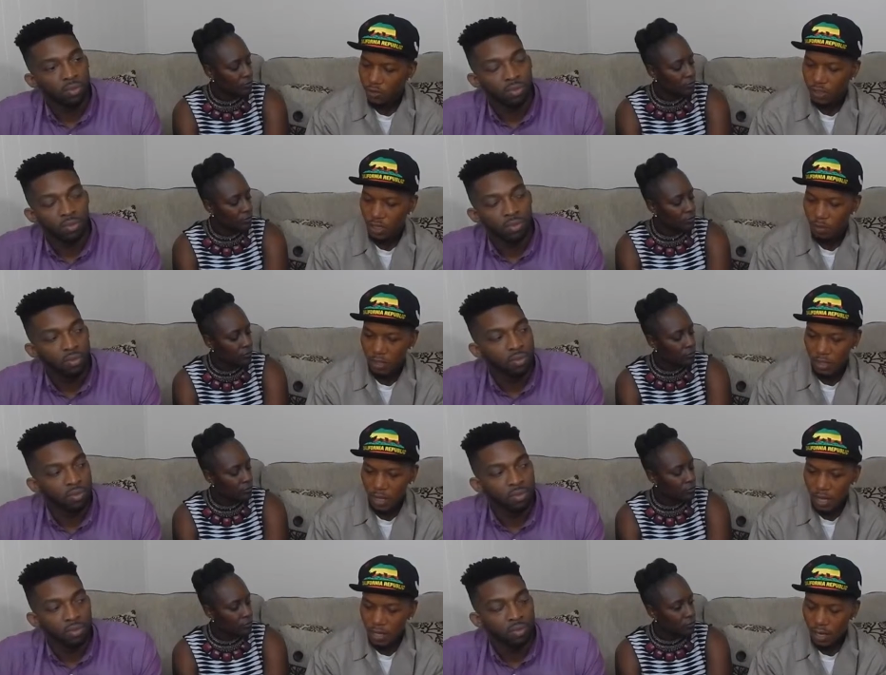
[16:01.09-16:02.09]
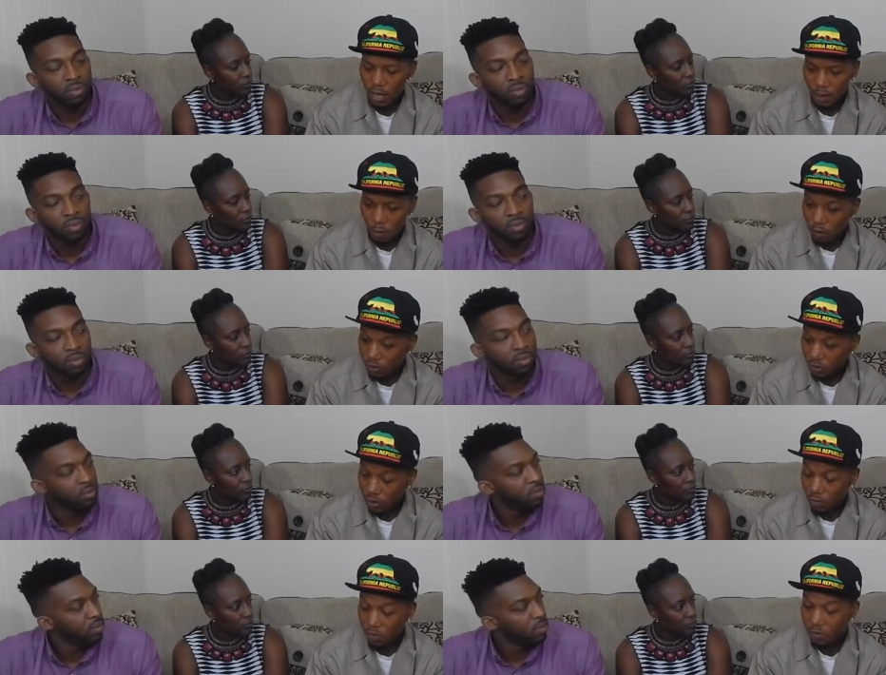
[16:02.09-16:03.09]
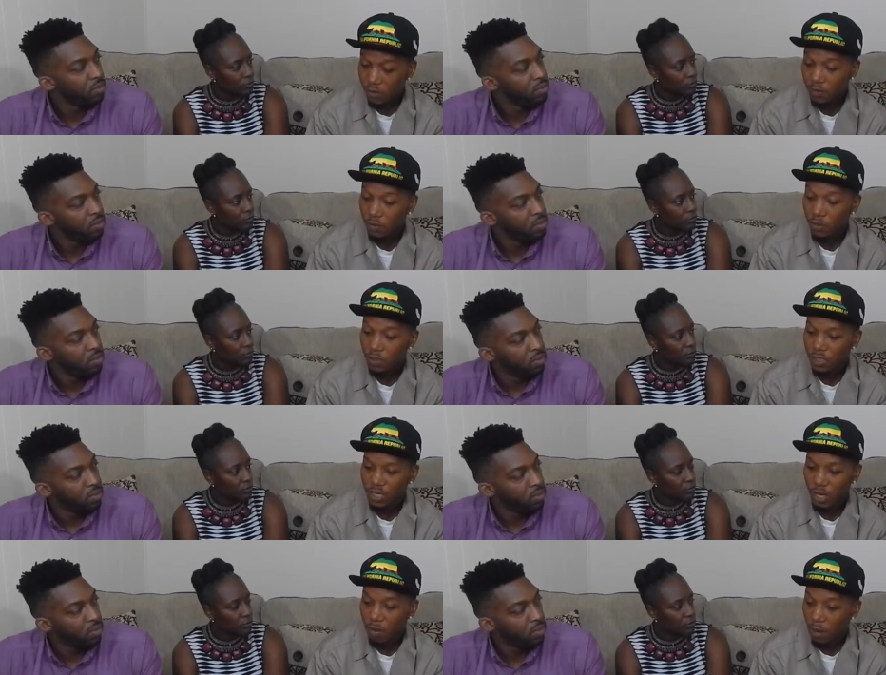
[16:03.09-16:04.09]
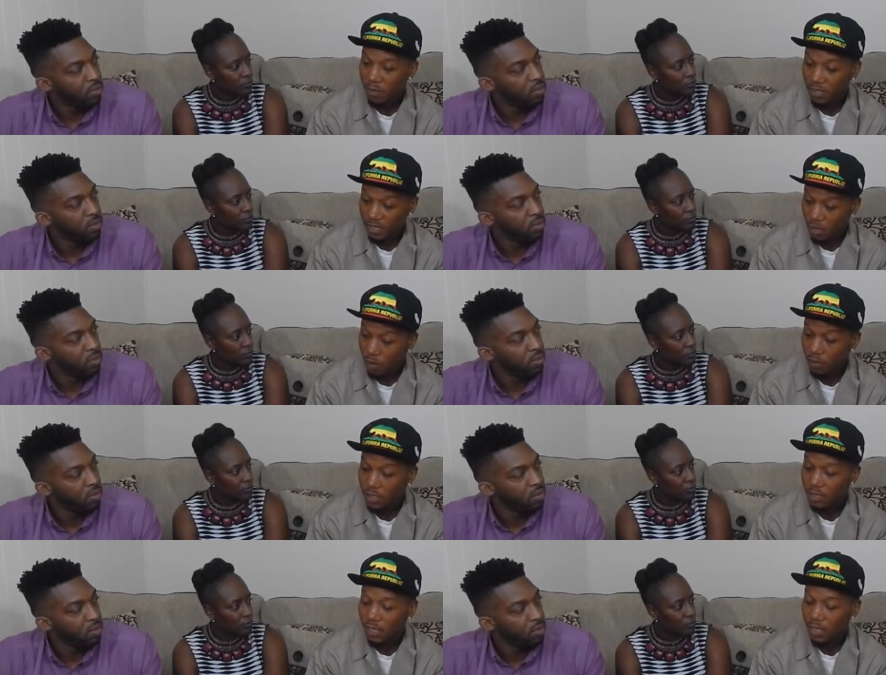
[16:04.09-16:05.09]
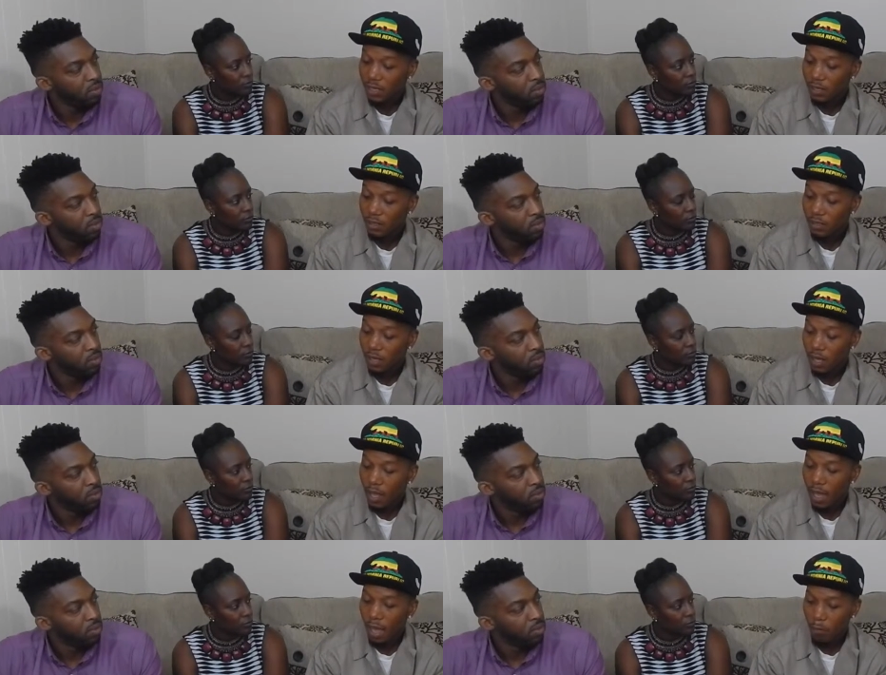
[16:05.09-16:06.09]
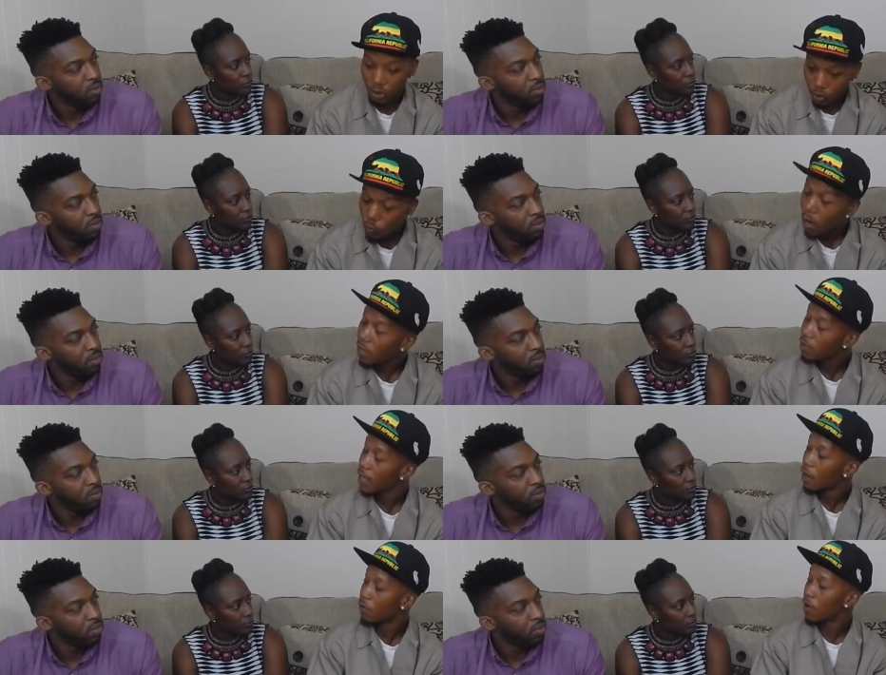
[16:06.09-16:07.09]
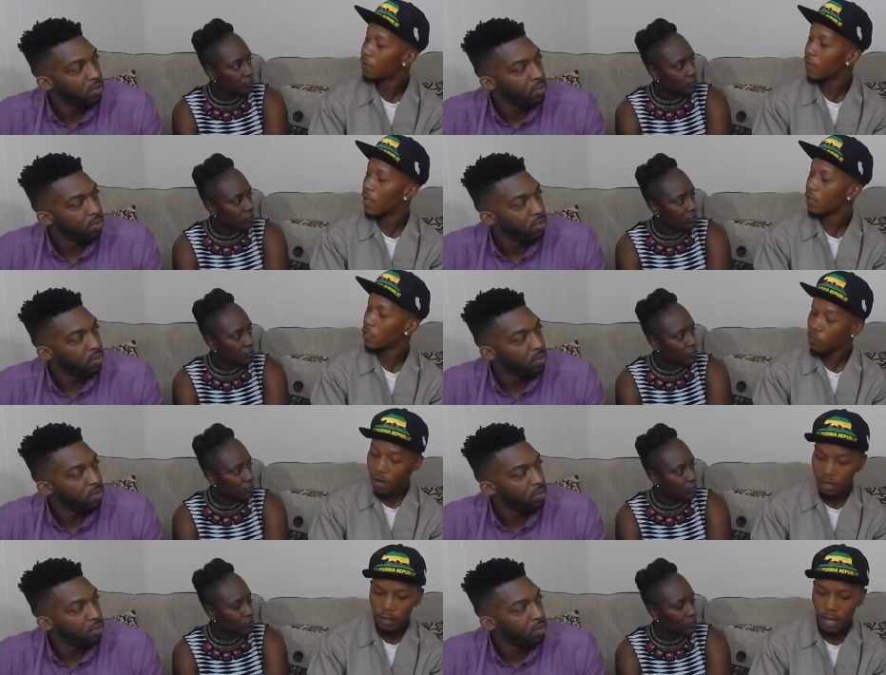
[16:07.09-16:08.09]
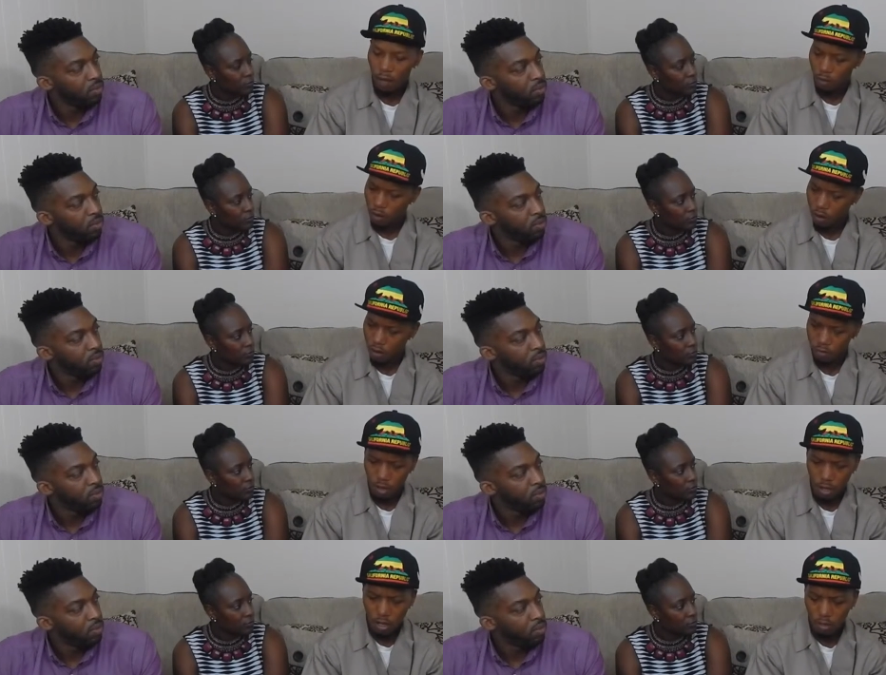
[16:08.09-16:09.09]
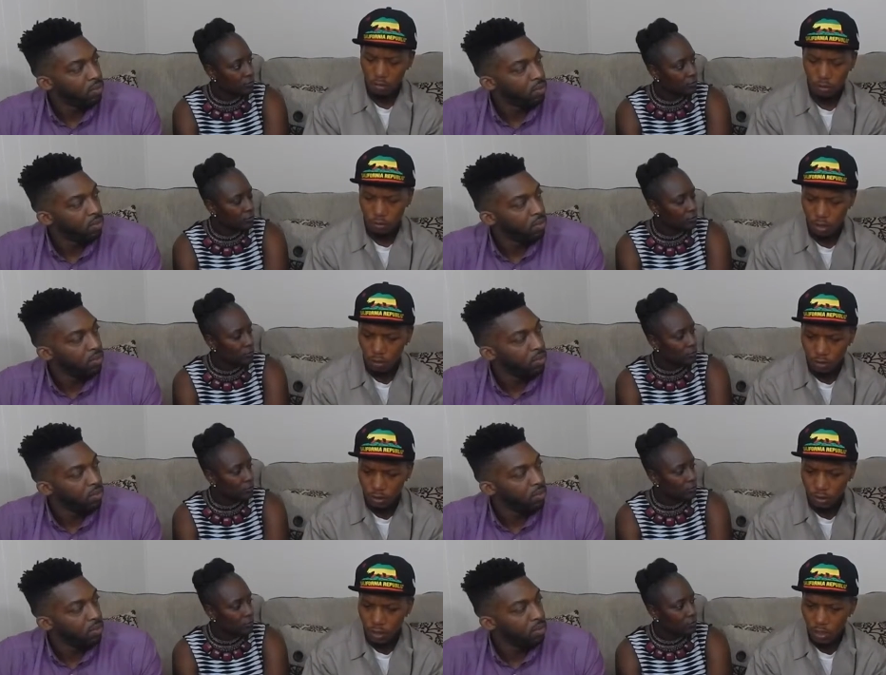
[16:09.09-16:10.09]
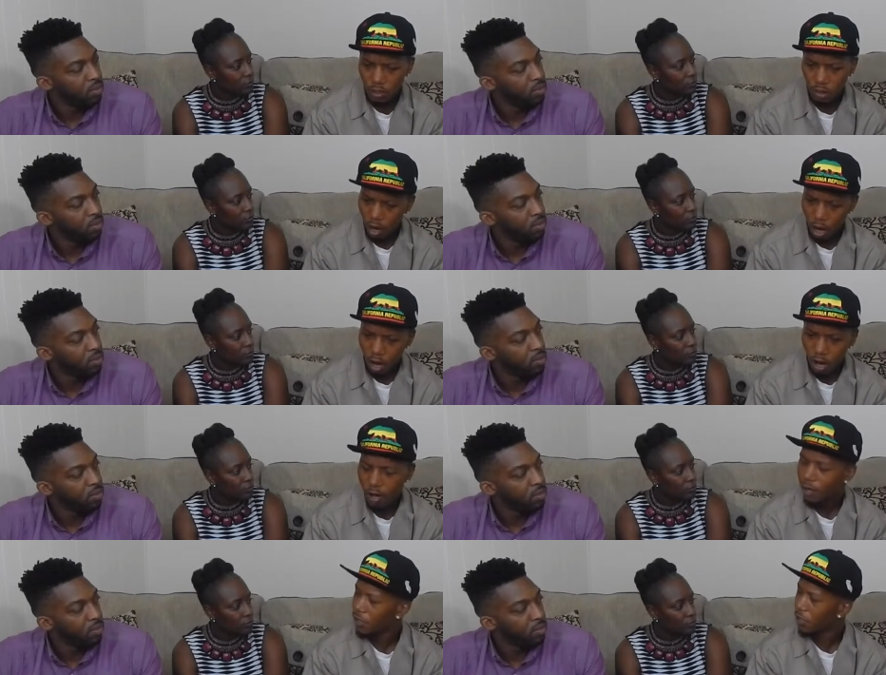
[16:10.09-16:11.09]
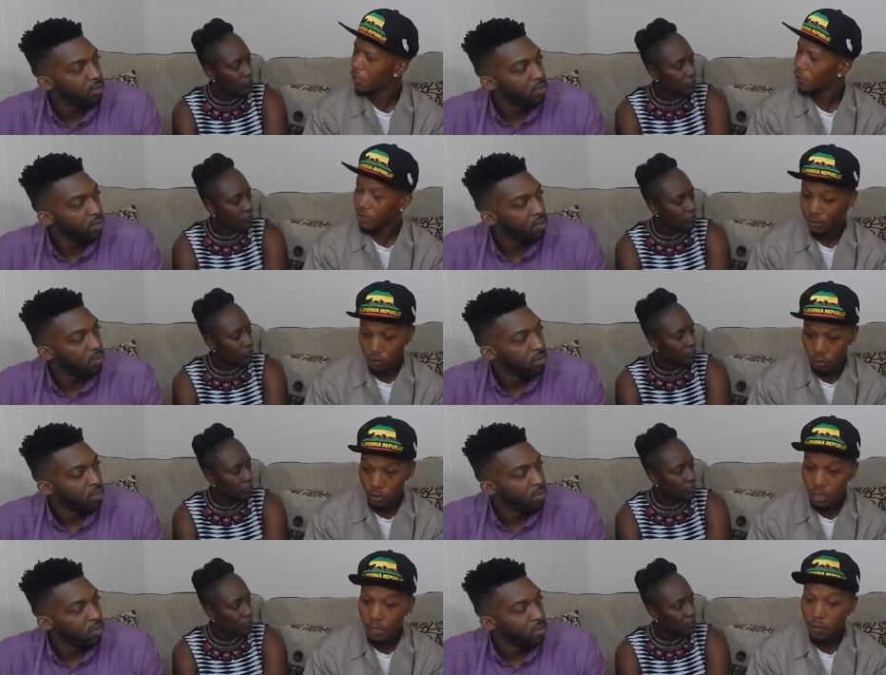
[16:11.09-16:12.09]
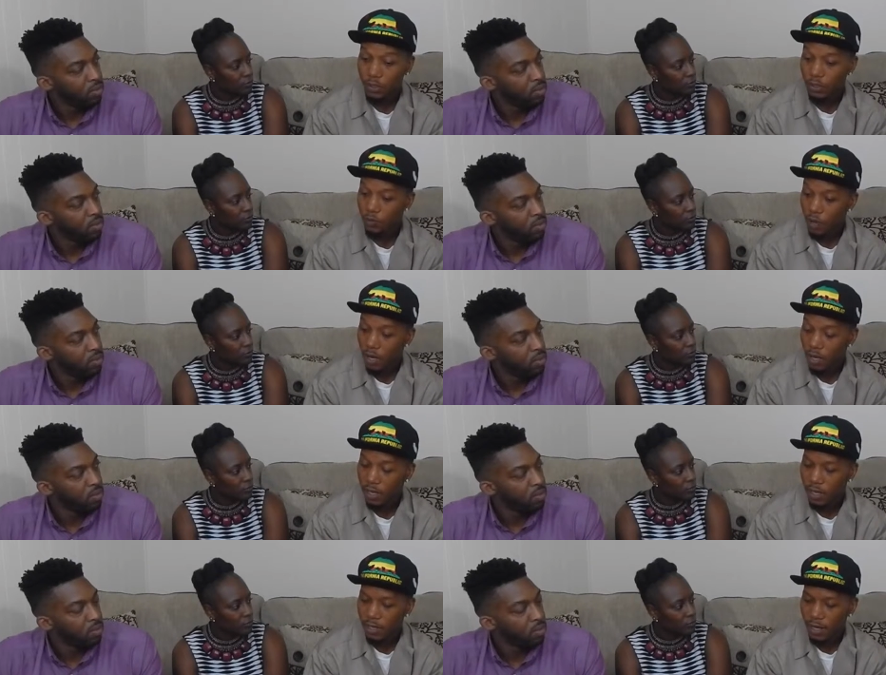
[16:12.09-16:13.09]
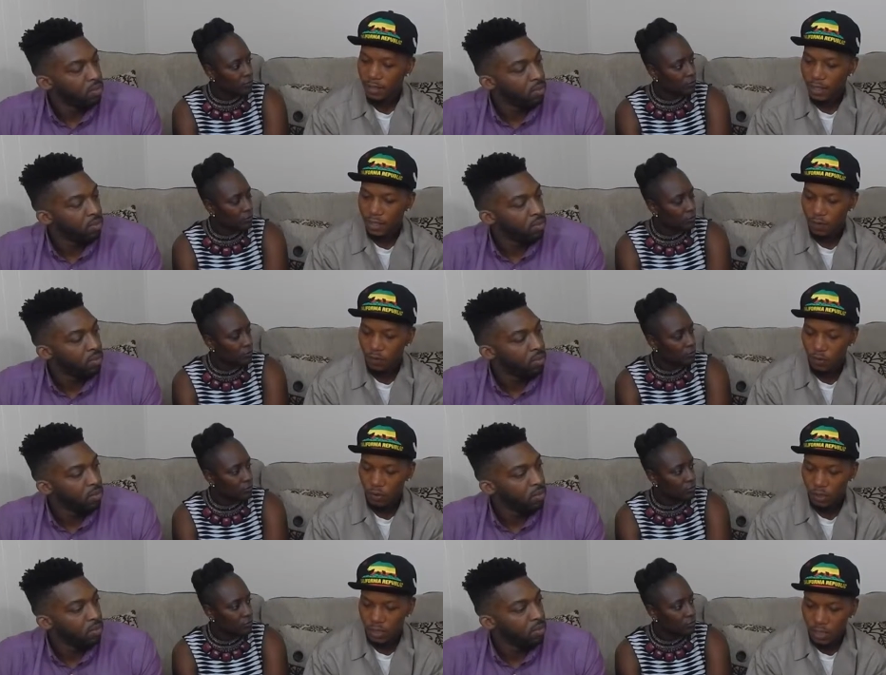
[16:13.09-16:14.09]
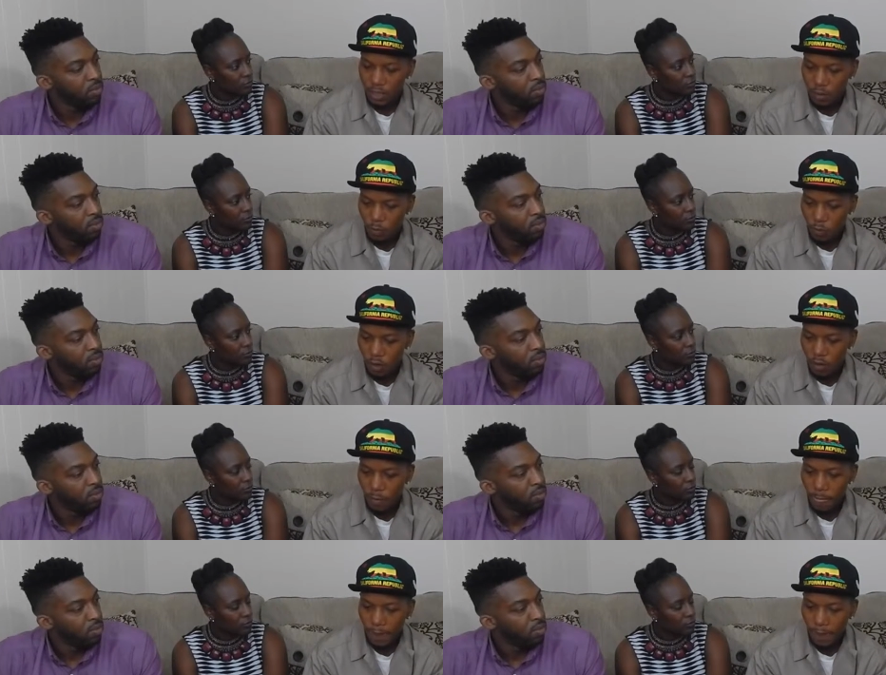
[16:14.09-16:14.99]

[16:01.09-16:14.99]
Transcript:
Speaker 1: you. He's gonna be uh, emotionally abusive to you. He's gonna probably disown his kids. But you wanted that roughneck. You wanted that thug. You know, just ah, you know. And so you get what you want. And I think if you critique it more